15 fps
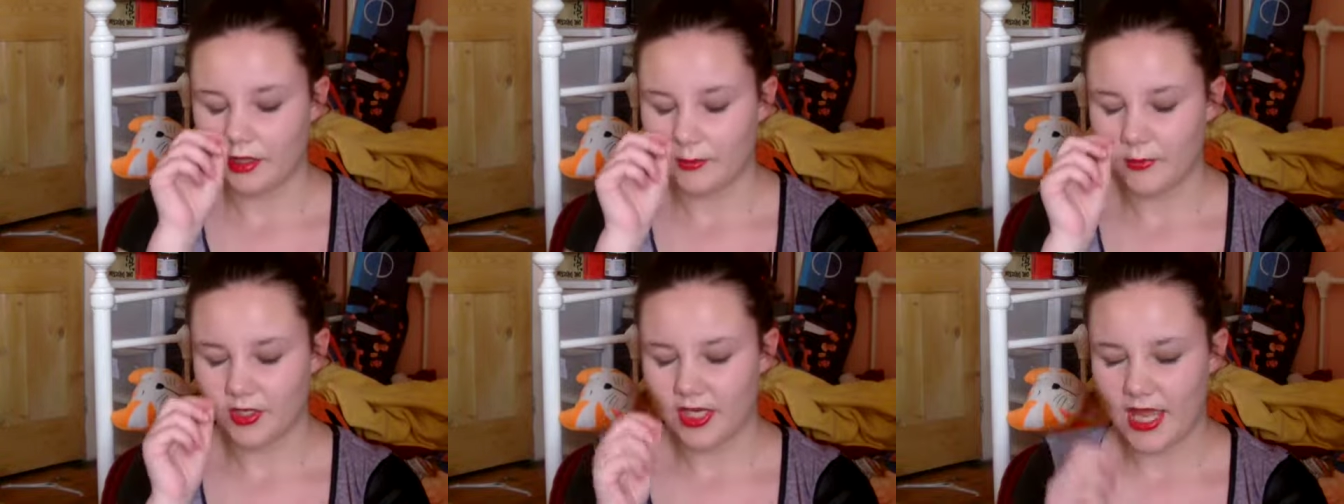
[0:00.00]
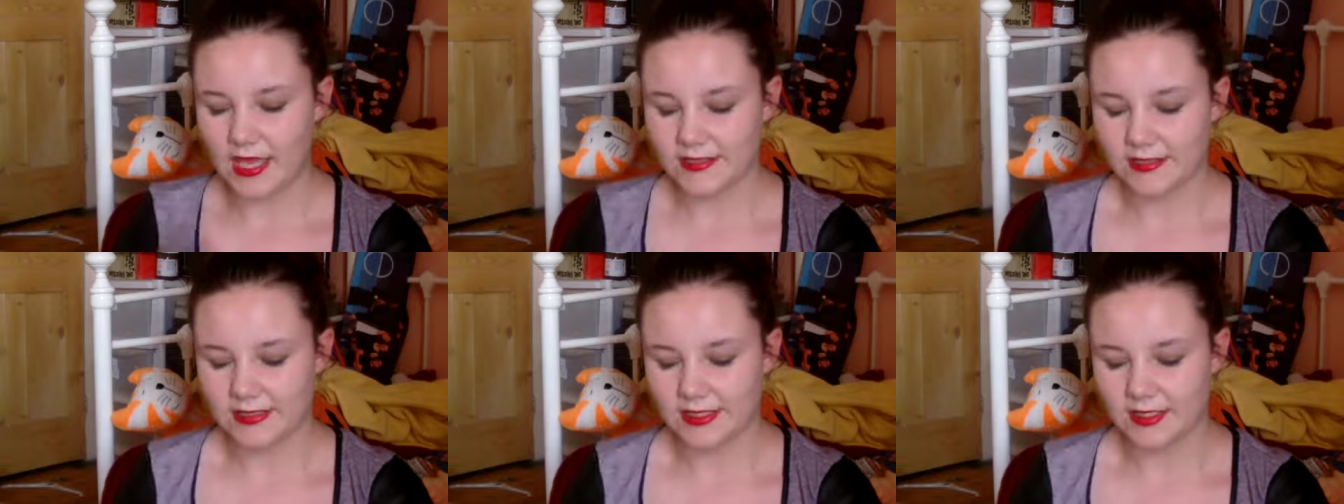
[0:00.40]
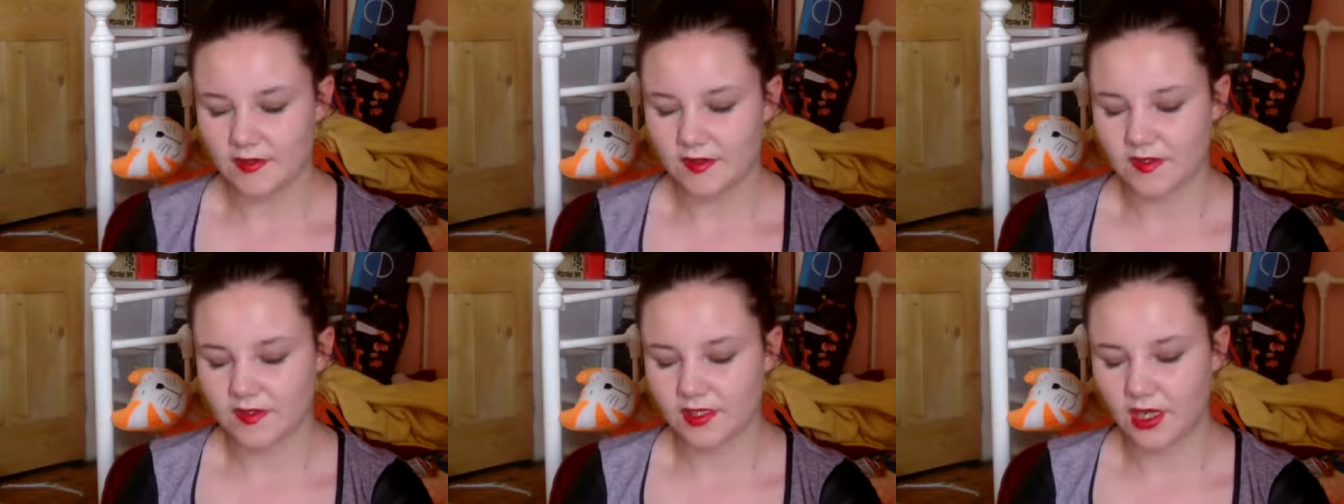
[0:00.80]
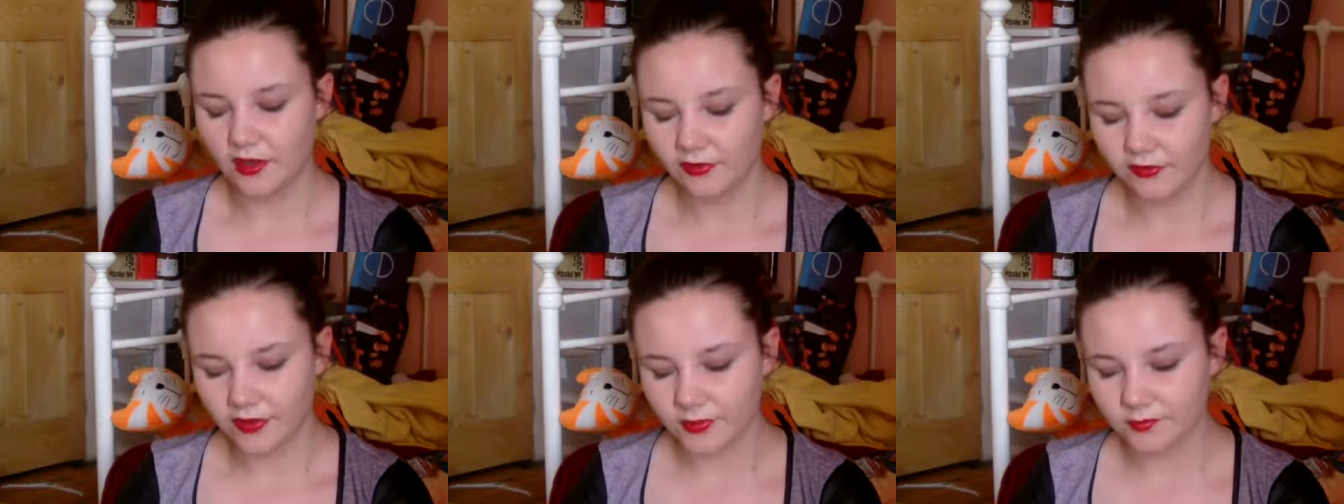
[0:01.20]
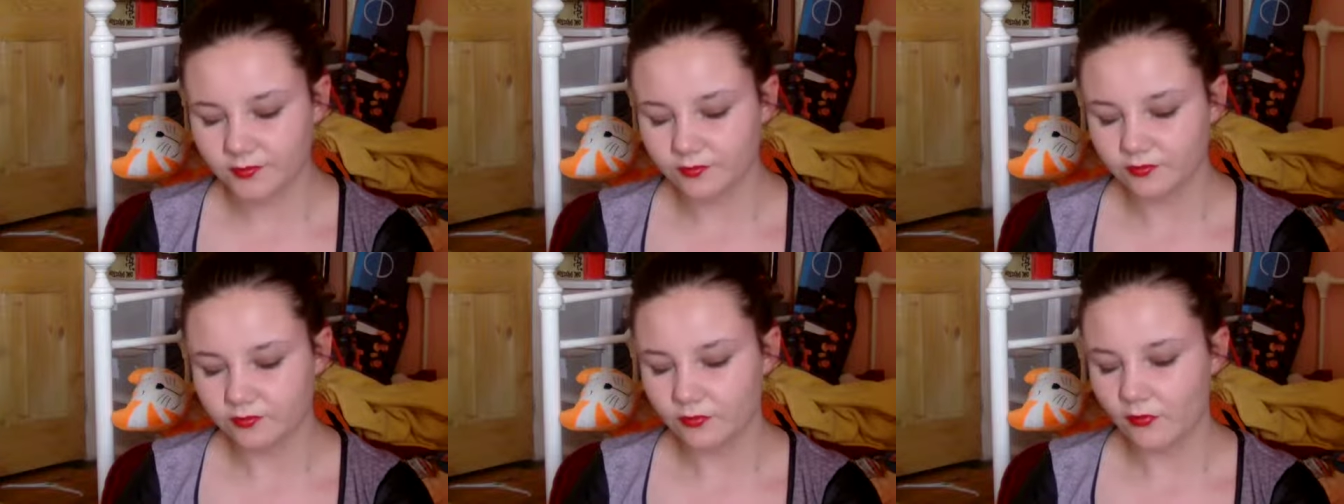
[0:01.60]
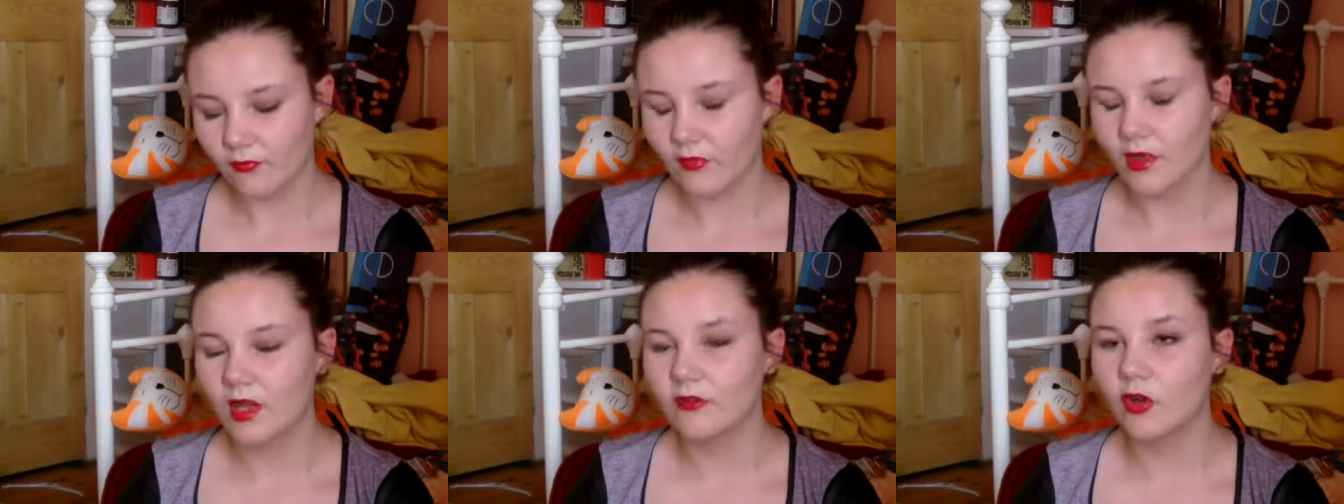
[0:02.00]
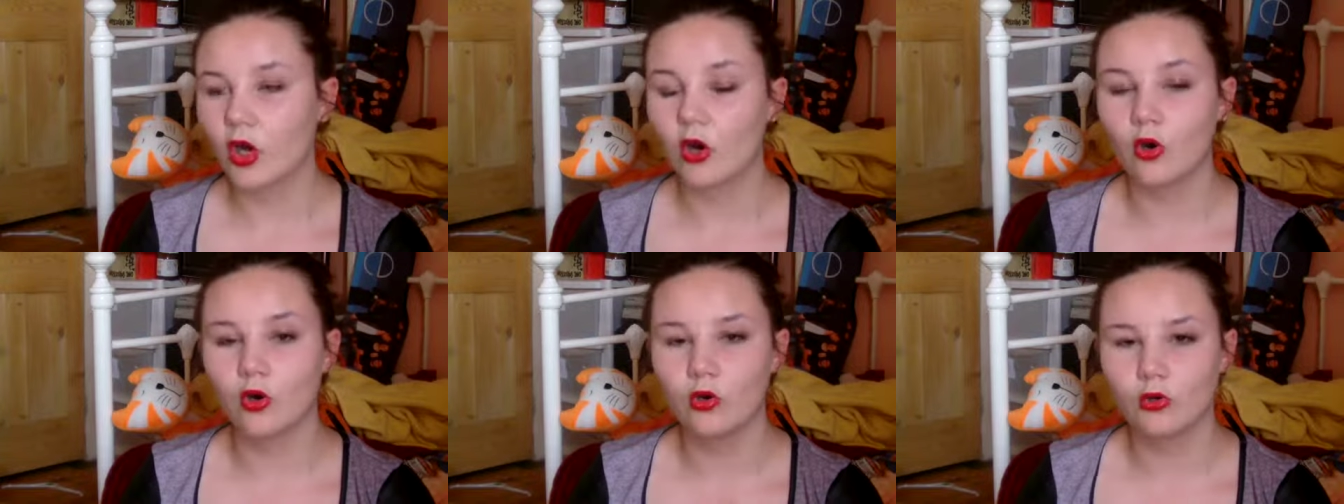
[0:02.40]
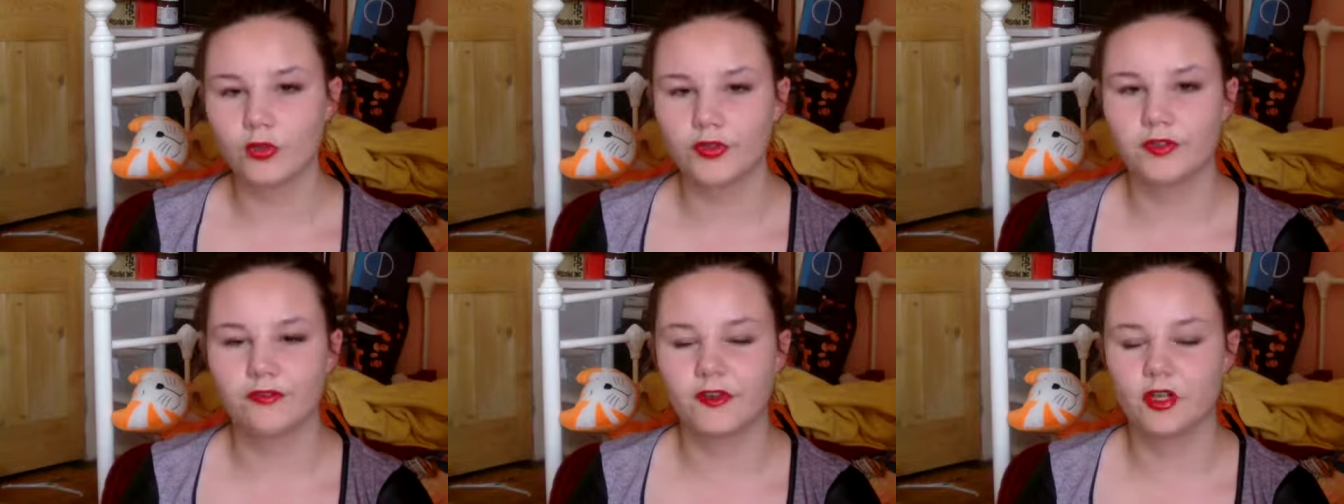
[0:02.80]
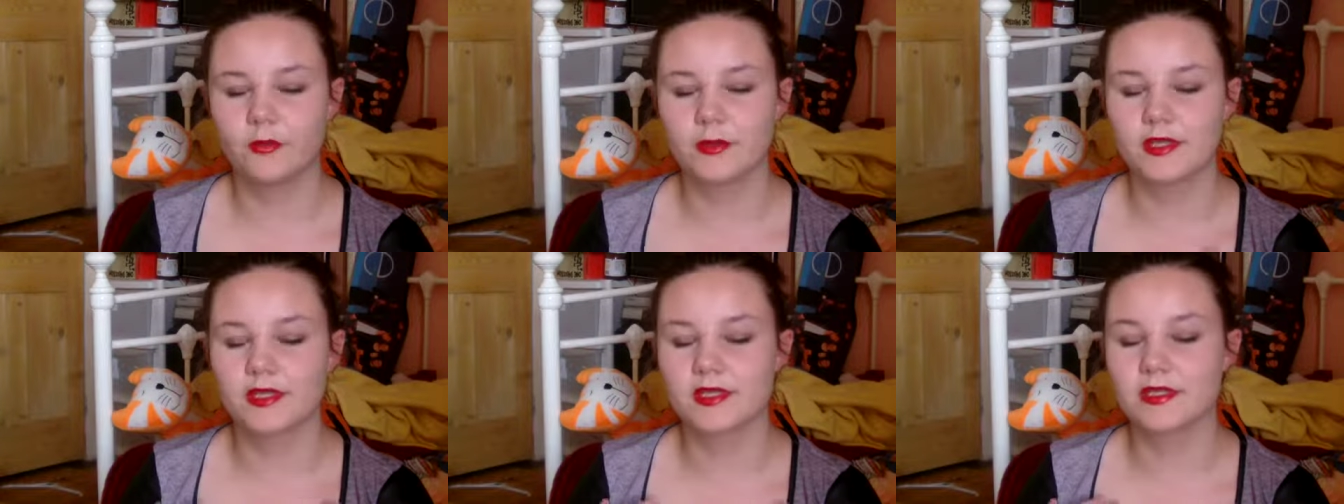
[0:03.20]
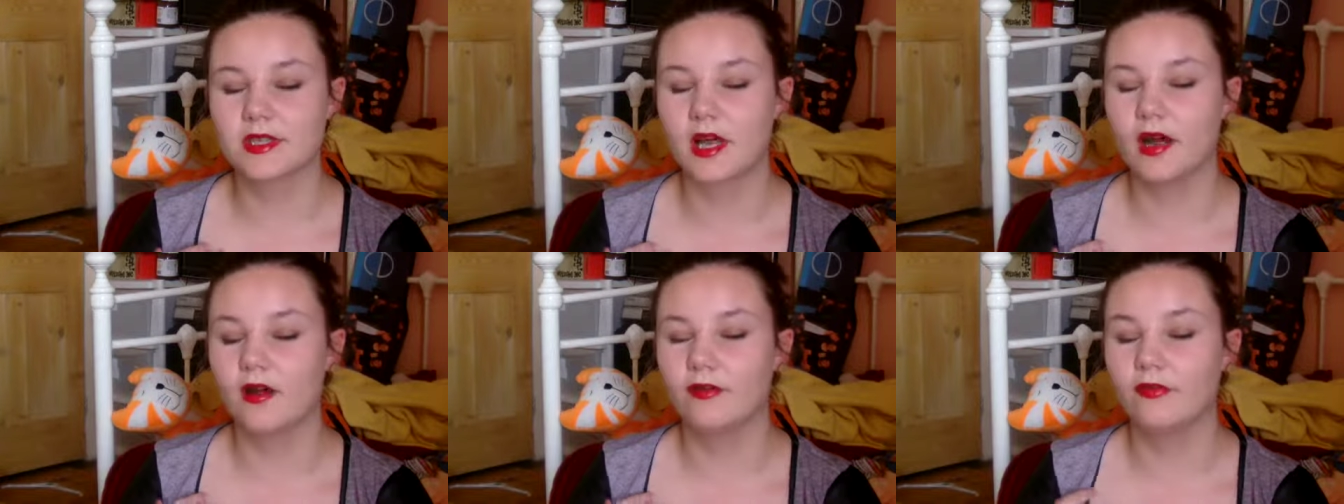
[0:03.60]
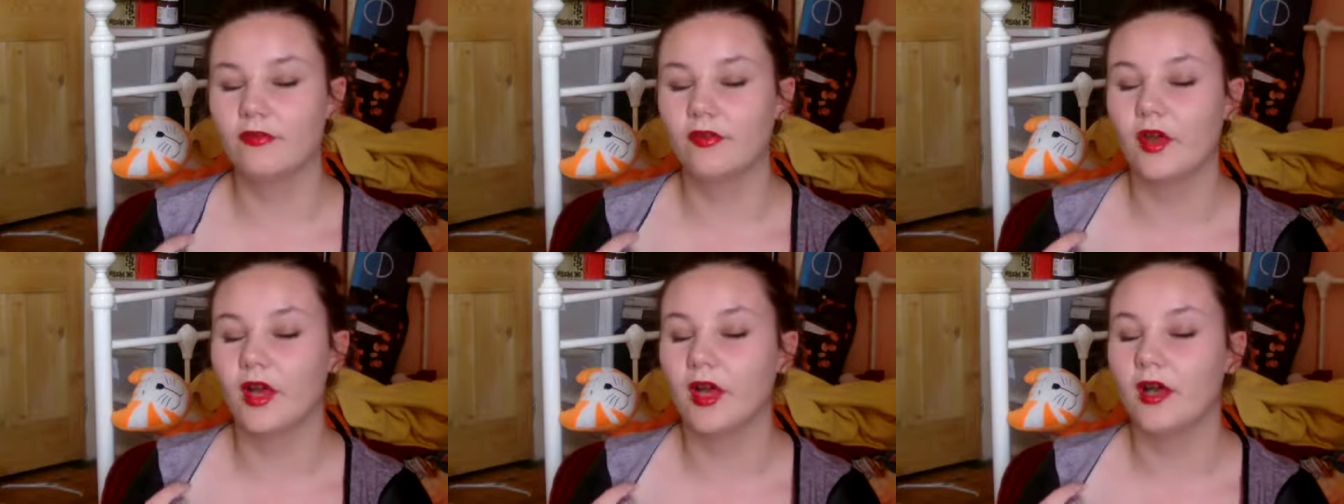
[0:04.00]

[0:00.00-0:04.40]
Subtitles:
when I edit it and stuff. I've got a haul to film and stuff.